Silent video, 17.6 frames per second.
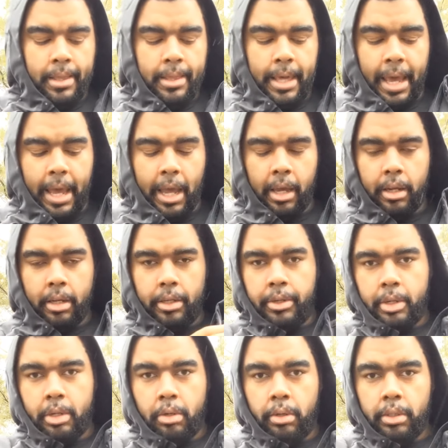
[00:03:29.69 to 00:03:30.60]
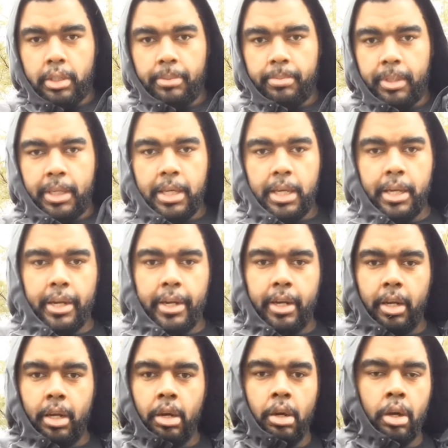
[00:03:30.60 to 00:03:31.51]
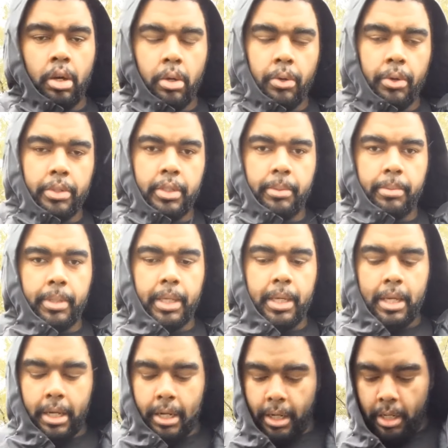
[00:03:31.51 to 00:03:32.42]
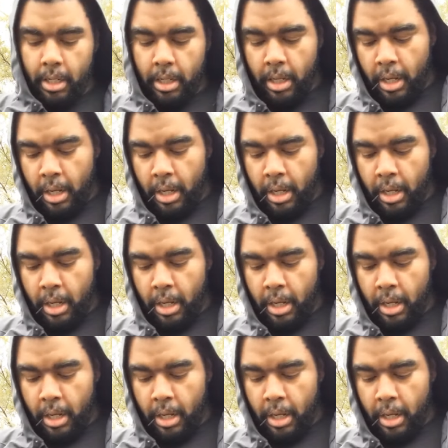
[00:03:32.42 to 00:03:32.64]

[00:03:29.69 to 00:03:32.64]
that you can hold something here,